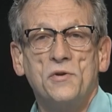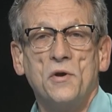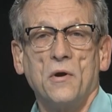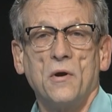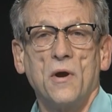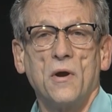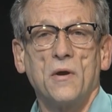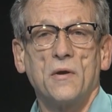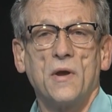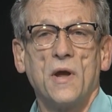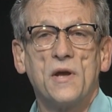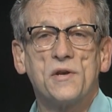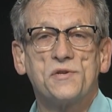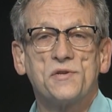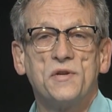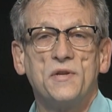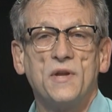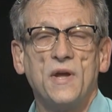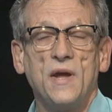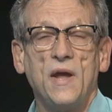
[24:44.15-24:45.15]
So our
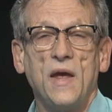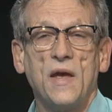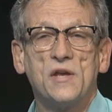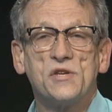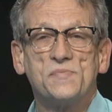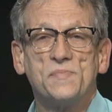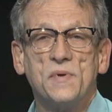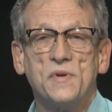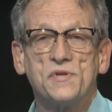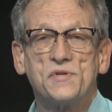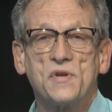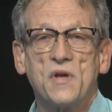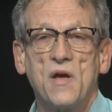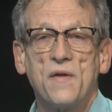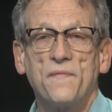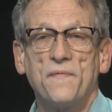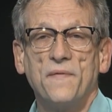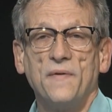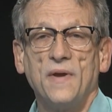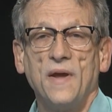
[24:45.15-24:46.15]
guest today has been
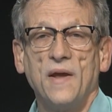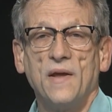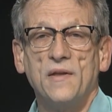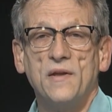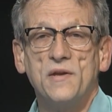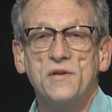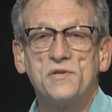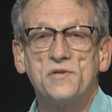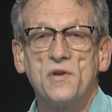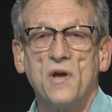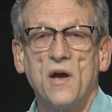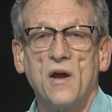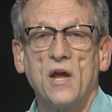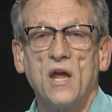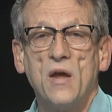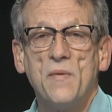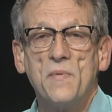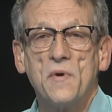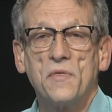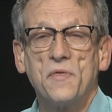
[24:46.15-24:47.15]
Scott Fernandez,
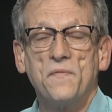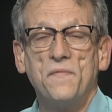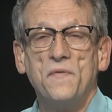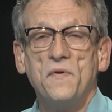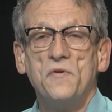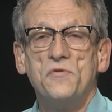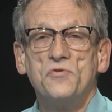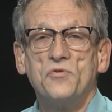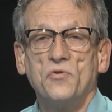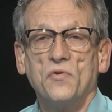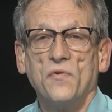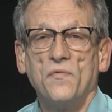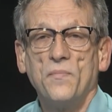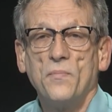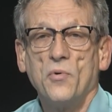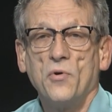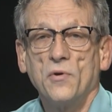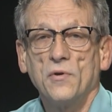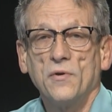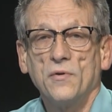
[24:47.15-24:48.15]
talking about the future
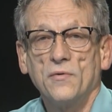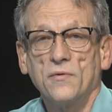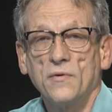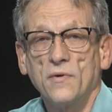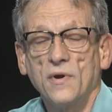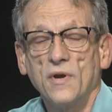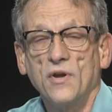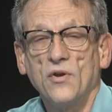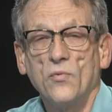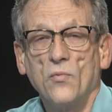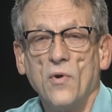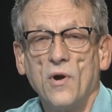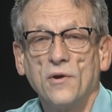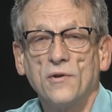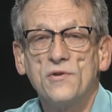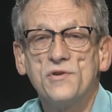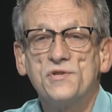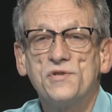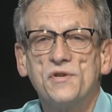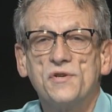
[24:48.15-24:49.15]
of Portland, Oregon's
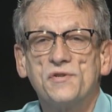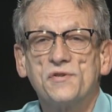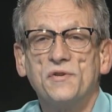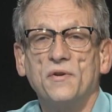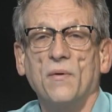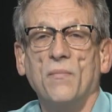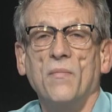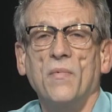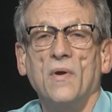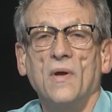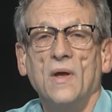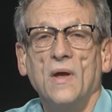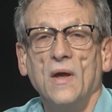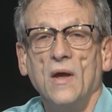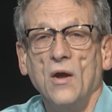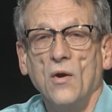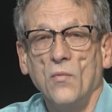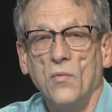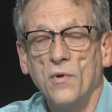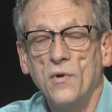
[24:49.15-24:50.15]
water system.
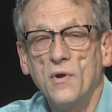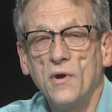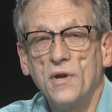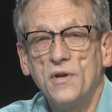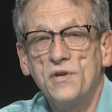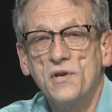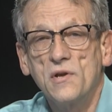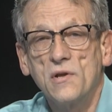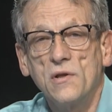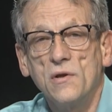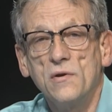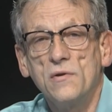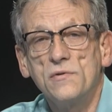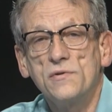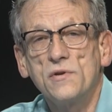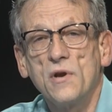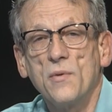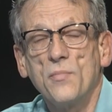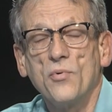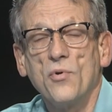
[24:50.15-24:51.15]
We're going to
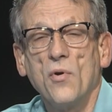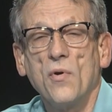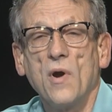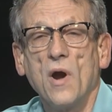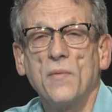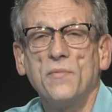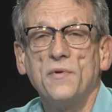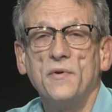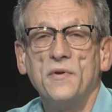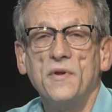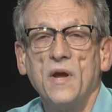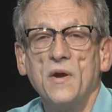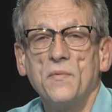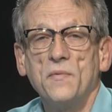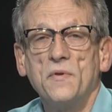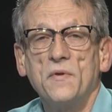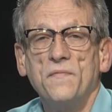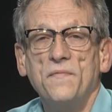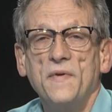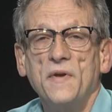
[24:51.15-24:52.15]
close our program today
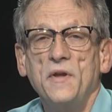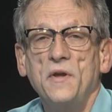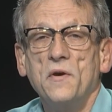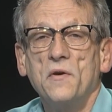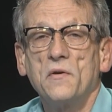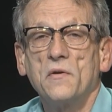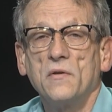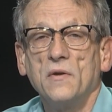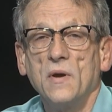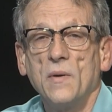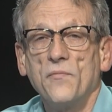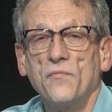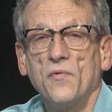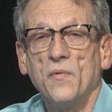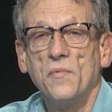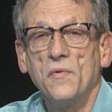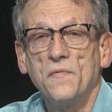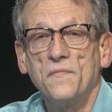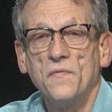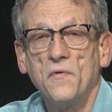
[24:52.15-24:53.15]
with a video clip
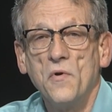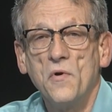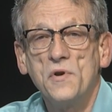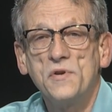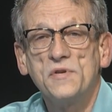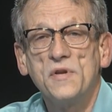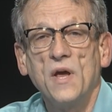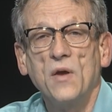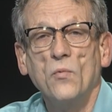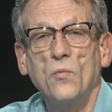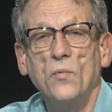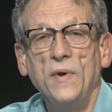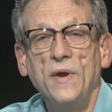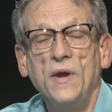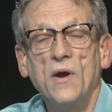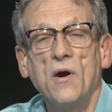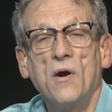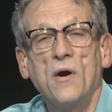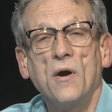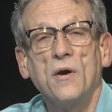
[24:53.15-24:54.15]
from the folks at
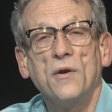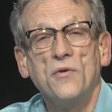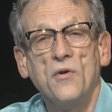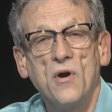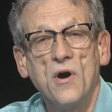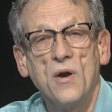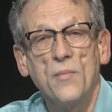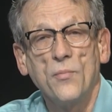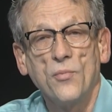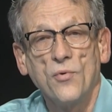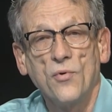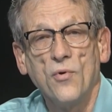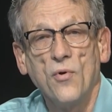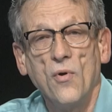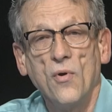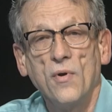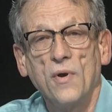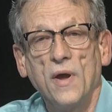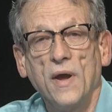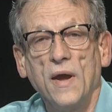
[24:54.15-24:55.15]
We Are Not
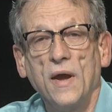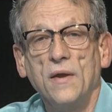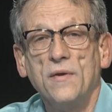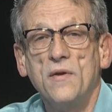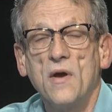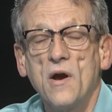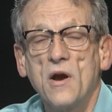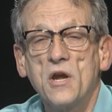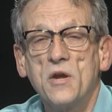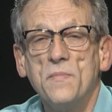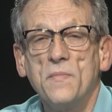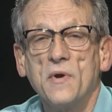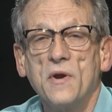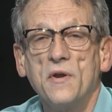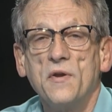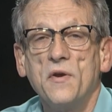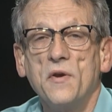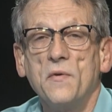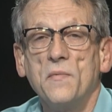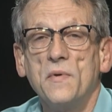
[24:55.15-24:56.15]
Broke, a
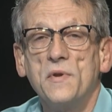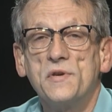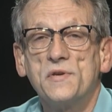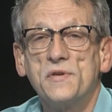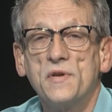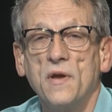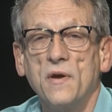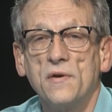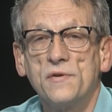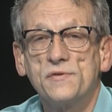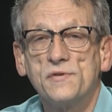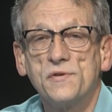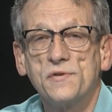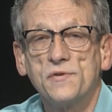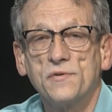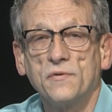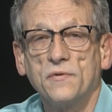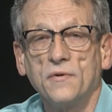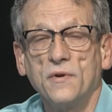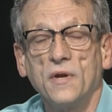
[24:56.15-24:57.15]
documentary which tells the
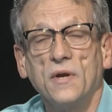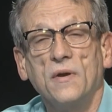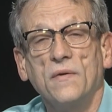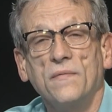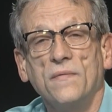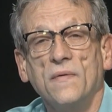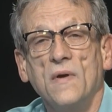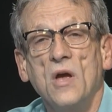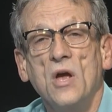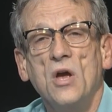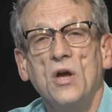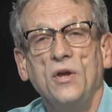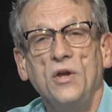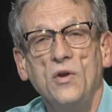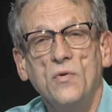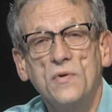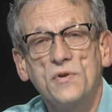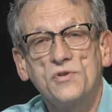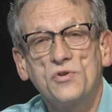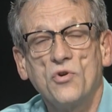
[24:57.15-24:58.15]
story of
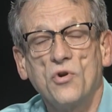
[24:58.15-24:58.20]
U.S.